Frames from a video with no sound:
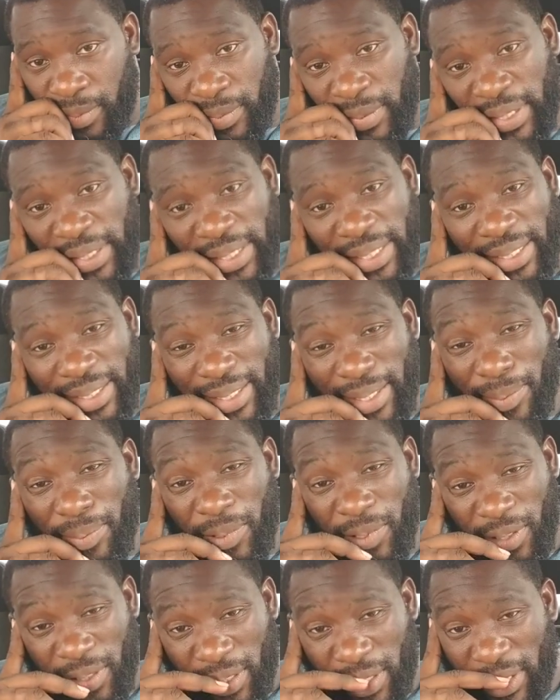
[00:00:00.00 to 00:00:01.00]
I think that
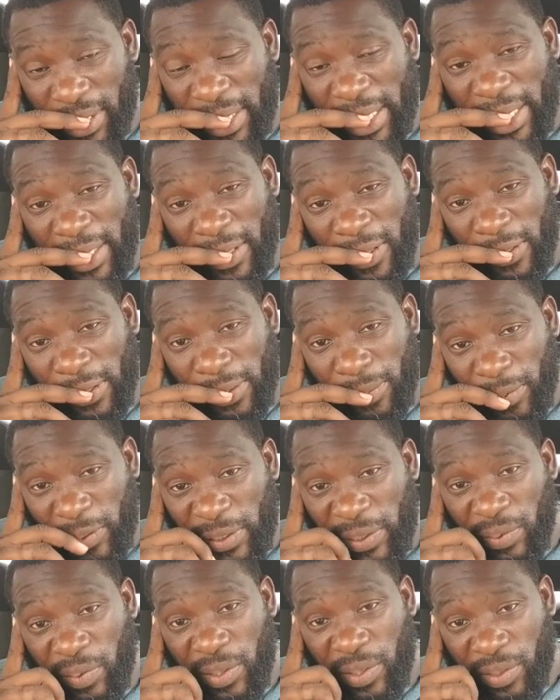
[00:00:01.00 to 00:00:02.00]
person that got caught up with
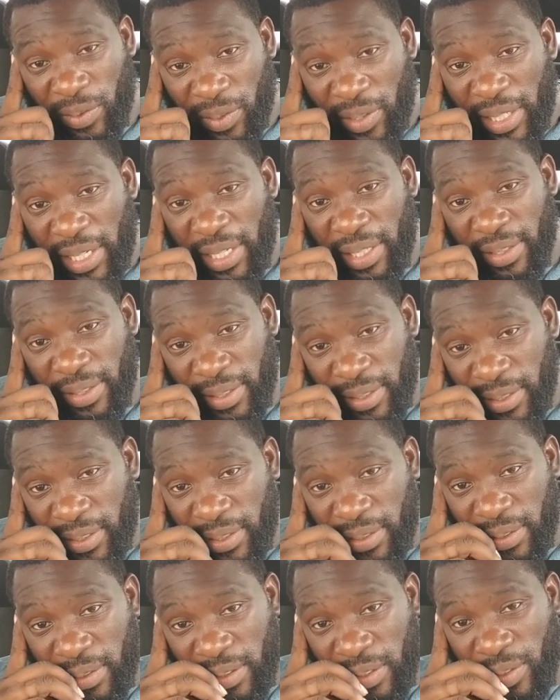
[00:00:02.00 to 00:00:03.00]
the wrong crowd,
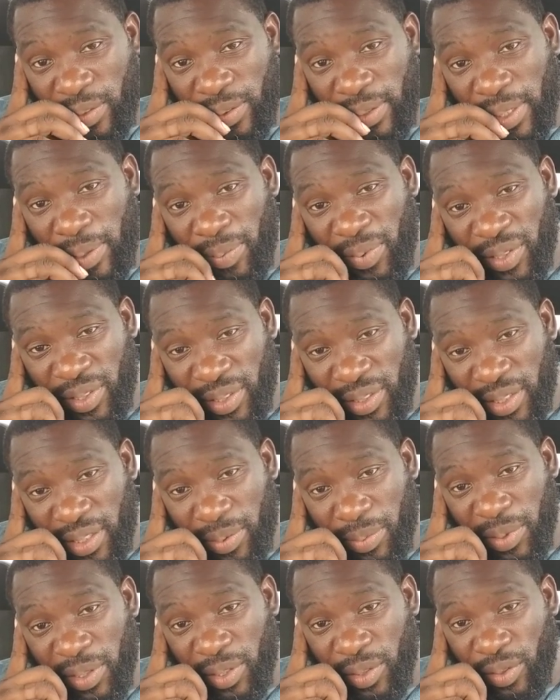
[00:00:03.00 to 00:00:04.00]
and soon that person gonna
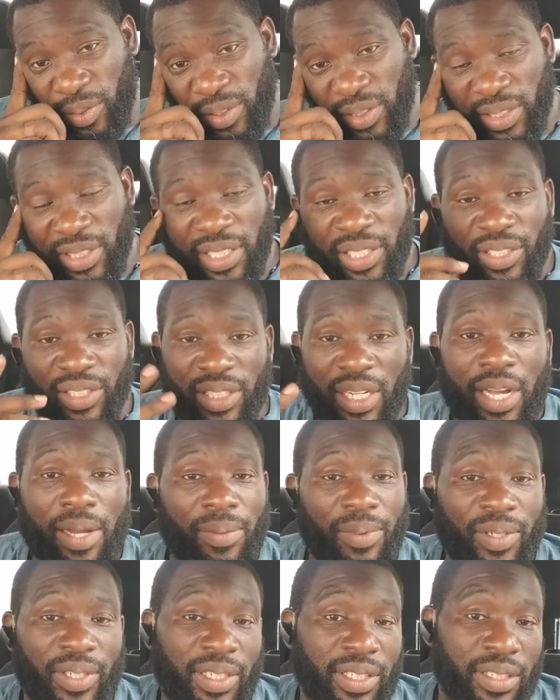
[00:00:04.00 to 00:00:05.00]
be losing their job
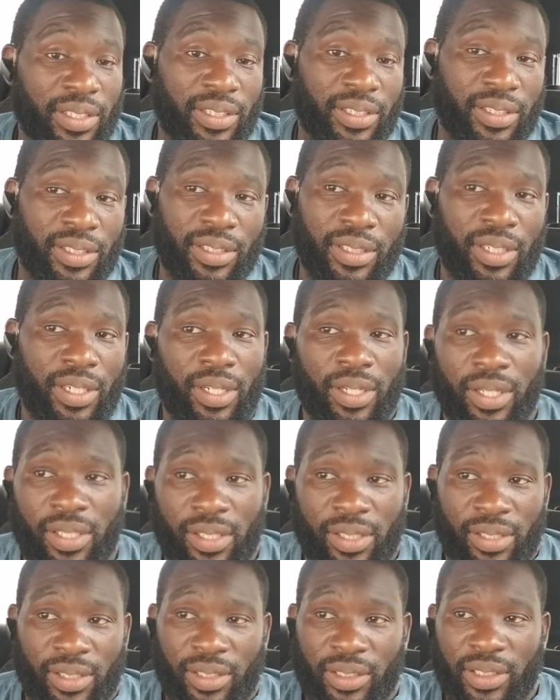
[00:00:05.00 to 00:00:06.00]
or either
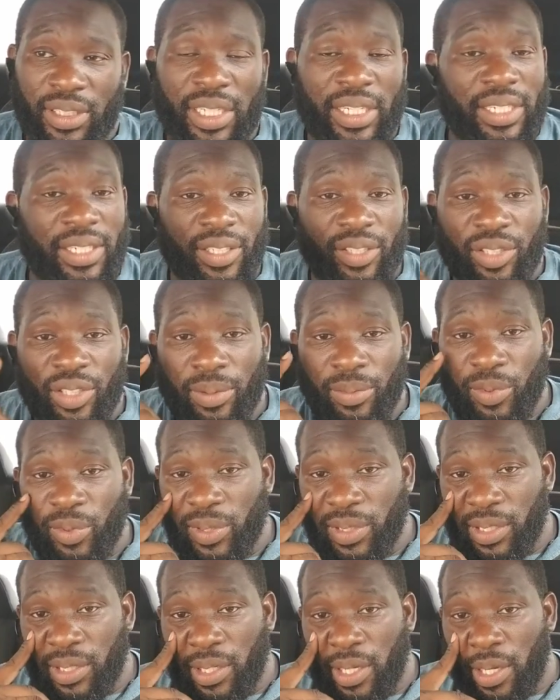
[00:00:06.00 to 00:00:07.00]
getting in trouble
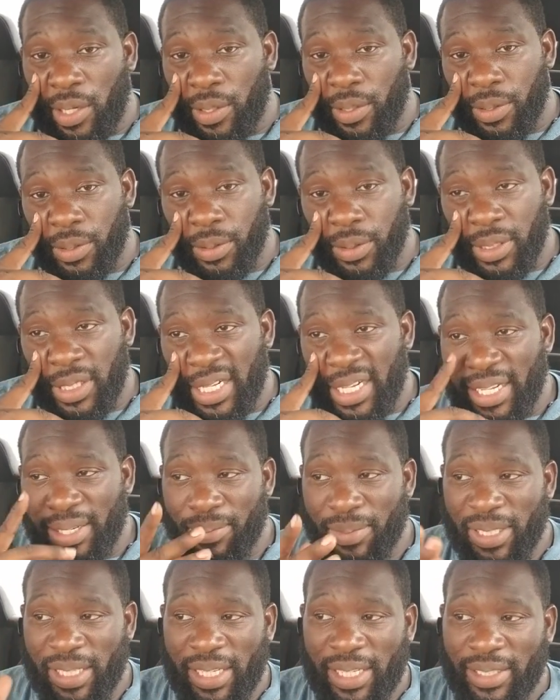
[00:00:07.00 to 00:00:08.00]
with the law. I
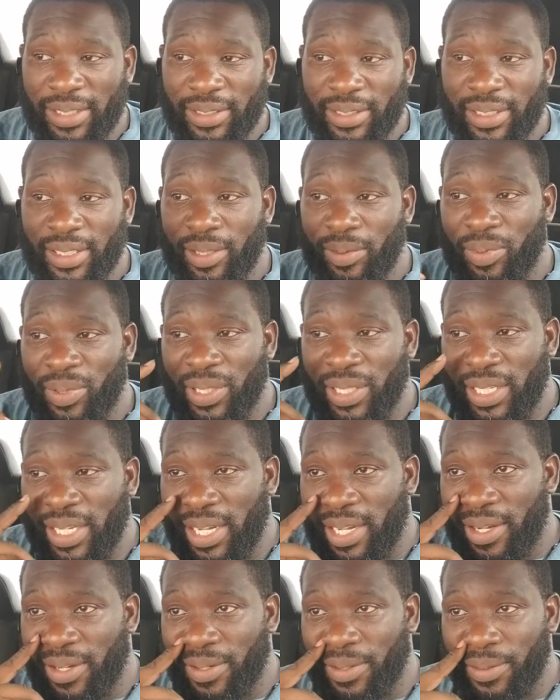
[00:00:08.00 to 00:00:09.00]
mean, I can see it play
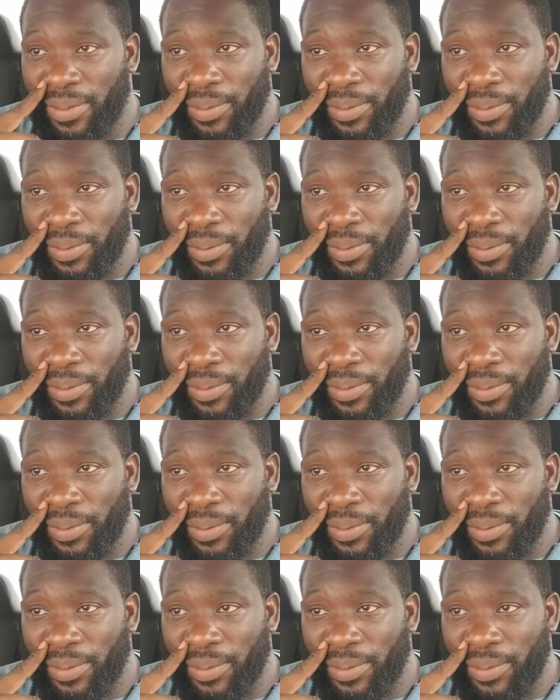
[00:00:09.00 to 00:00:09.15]
out.